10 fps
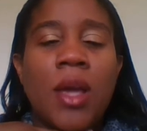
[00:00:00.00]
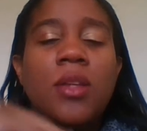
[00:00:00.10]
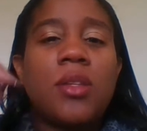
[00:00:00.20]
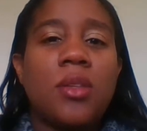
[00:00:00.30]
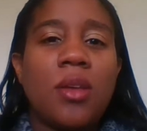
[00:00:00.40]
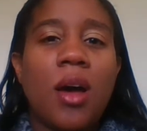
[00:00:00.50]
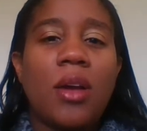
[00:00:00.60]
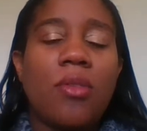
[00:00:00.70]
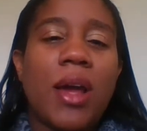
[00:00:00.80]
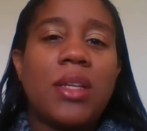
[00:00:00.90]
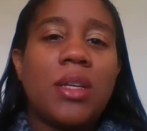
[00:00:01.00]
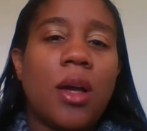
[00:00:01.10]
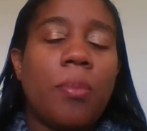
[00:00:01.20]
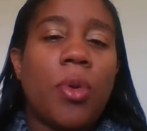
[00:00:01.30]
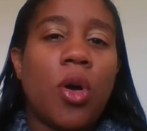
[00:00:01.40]
Start writing
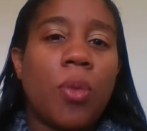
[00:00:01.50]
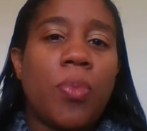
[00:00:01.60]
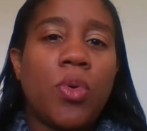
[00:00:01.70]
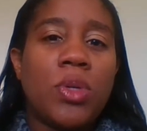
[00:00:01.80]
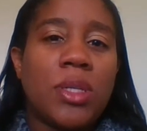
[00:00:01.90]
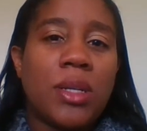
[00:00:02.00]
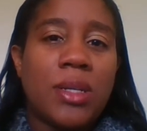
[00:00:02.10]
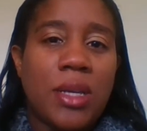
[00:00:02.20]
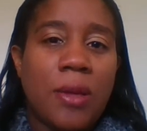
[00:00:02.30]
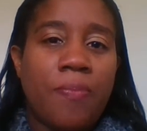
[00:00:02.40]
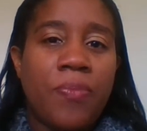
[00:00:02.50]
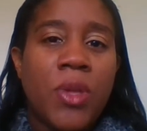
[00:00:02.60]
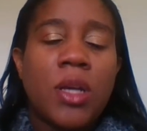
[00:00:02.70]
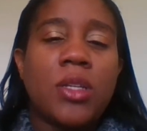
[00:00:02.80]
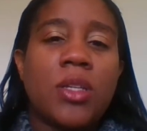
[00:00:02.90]
a blog post a day.
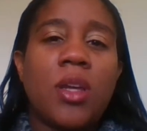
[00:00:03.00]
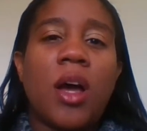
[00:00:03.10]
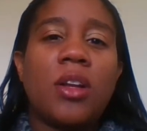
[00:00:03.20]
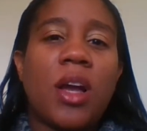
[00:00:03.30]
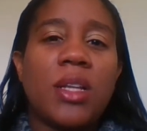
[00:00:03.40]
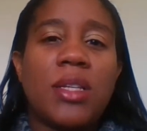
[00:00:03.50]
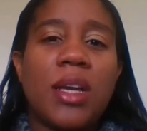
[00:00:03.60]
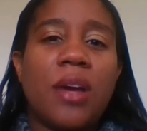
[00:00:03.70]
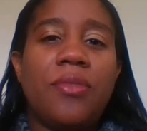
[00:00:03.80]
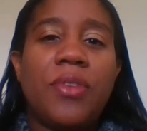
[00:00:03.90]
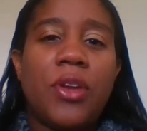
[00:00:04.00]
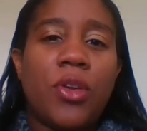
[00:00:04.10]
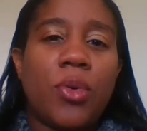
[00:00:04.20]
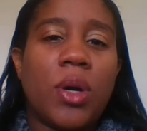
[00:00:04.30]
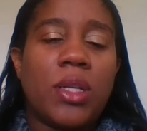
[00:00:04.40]
Start cutting a
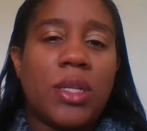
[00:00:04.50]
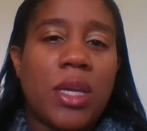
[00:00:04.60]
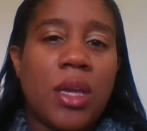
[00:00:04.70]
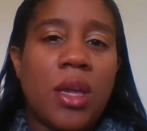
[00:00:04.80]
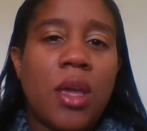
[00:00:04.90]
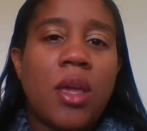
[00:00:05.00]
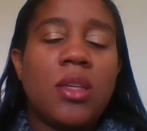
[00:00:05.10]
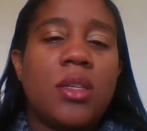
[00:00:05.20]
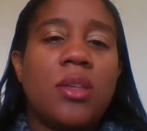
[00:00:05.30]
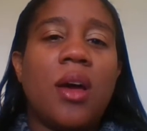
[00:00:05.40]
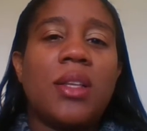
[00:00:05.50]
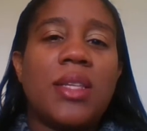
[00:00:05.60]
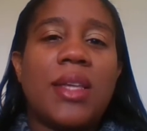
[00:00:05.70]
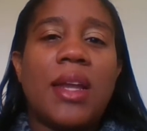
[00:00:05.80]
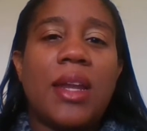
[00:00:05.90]
video a day. Start
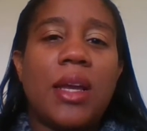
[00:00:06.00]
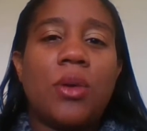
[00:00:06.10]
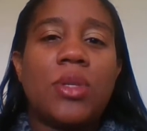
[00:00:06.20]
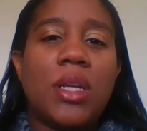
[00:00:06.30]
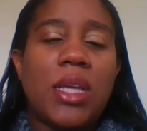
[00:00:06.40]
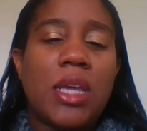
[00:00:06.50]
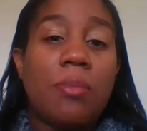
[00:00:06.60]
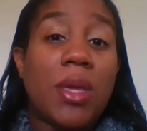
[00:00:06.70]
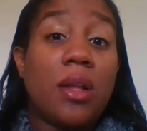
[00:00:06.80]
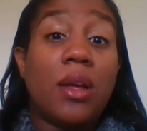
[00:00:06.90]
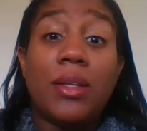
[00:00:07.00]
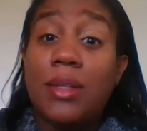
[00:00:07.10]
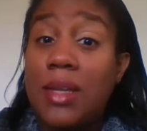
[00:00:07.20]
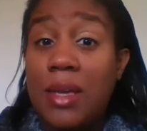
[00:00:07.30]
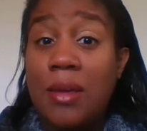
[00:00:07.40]
sending out an email a
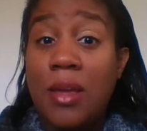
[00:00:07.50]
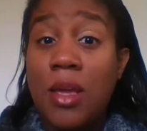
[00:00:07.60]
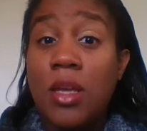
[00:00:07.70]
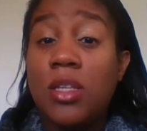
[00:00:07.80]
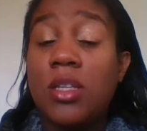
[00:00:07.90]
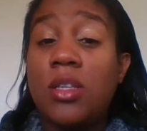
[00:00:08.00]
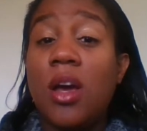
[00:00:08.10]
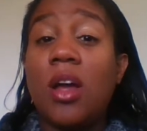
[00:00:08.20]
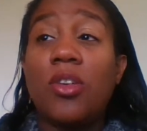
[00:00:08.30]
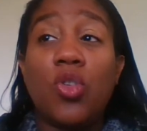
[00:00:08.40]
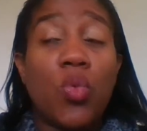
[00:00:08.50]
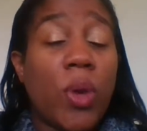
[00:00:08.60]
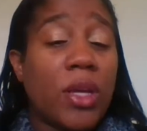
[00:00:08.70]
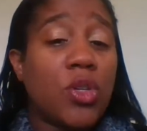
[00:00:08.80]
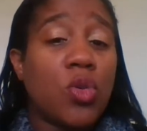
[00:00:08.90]
day. Start
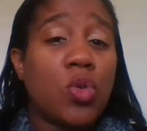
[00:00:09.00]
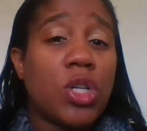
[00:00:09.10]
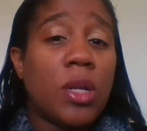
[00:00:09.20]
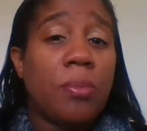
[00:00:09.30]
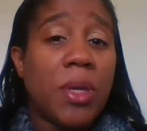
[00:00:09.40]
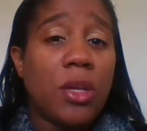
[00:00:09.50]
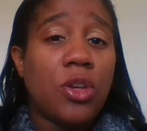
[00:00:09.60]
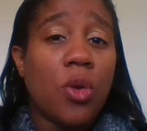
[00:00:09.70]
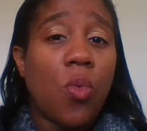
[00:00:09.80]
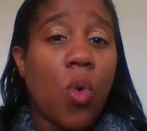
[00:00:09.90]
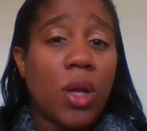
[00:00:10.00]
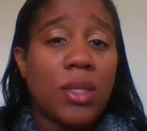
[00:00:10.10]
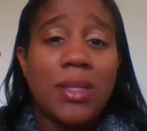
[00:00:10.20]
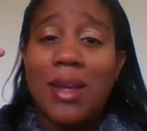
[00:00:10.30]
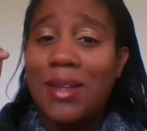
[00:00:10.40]
doing social media
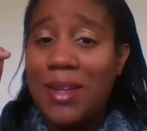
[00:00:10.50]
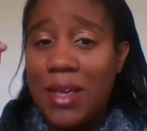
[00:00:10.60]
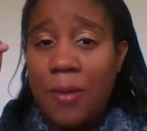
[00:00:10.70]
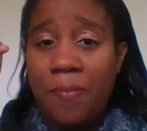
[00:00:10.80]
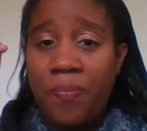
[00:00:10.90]
once a day.